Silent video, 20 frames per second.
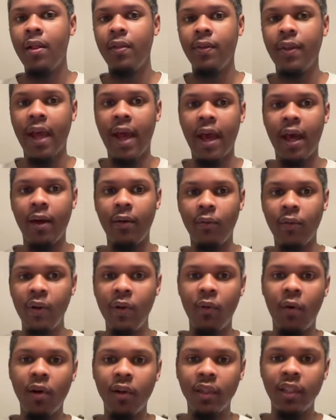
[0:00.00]
that we
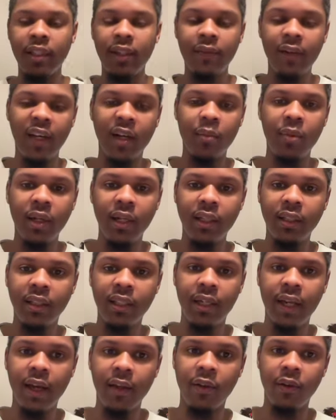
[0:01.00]
want to see if they can put it
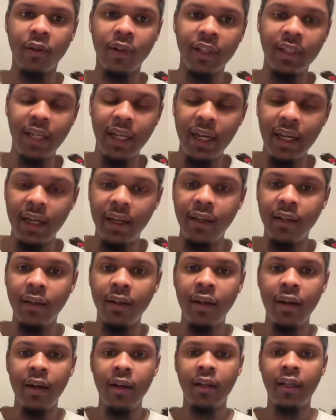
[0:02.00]
together again
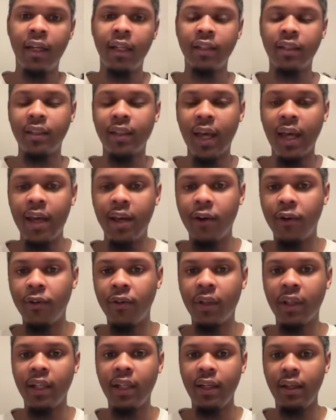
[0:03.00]
and stay
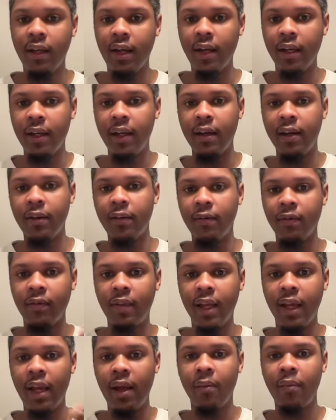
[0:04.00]
healthy and give
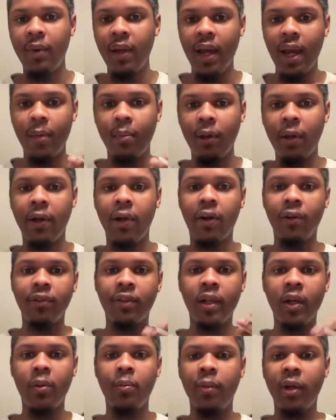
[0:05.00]
the NBA playoffs
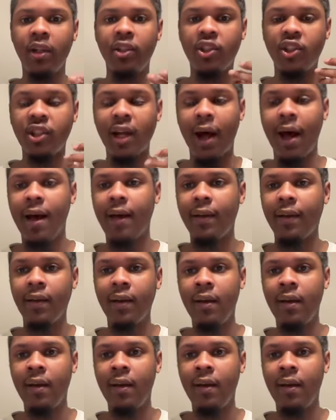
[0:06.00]
their best shot